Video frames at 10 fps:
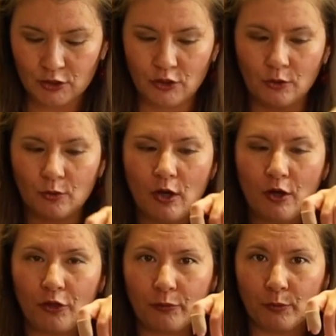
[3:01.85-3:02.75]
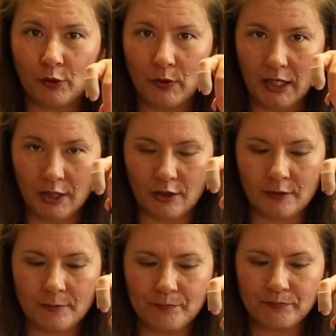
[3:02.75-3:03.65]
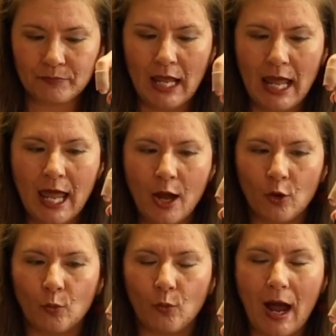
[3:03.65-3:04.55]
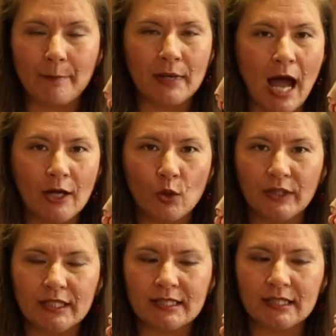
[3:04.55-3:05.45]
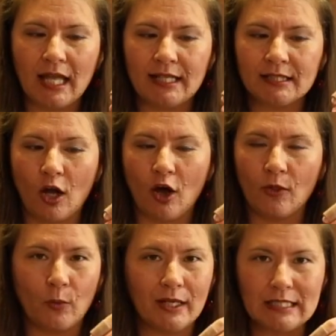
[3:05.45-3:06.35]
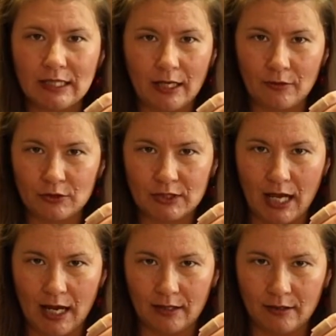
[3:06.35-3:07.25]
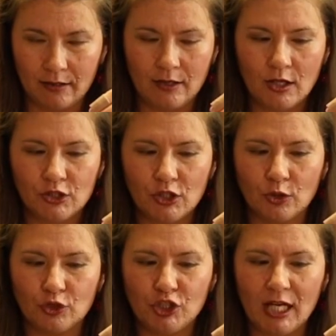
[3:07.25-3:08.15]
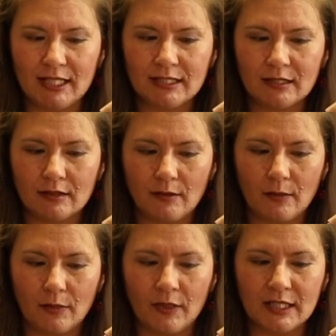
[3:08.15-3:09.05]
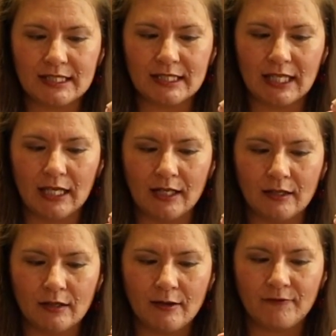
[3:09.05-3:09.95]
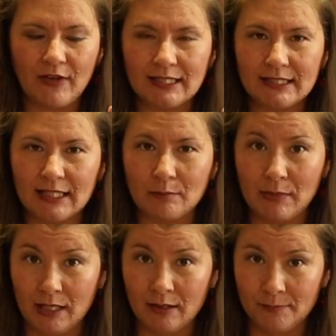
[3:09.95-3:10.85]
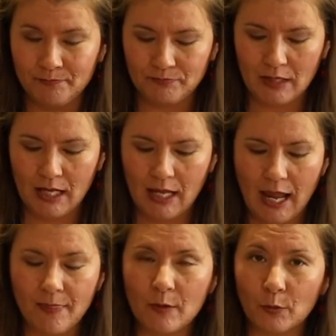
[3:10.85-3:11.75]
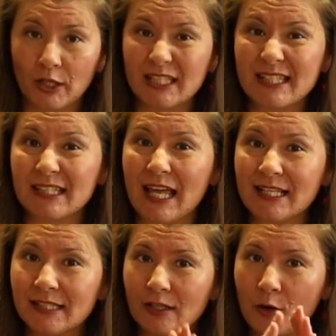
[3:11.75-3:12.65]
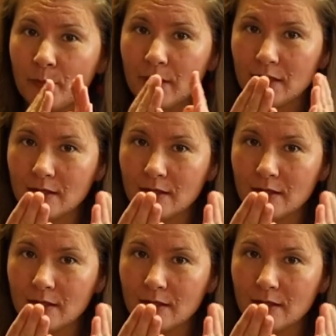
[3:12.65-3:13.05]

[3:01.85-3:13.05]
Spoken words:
So through here. I'm not going to slice all the way to the other side. So just the skin facing me, and then we're going to slice it open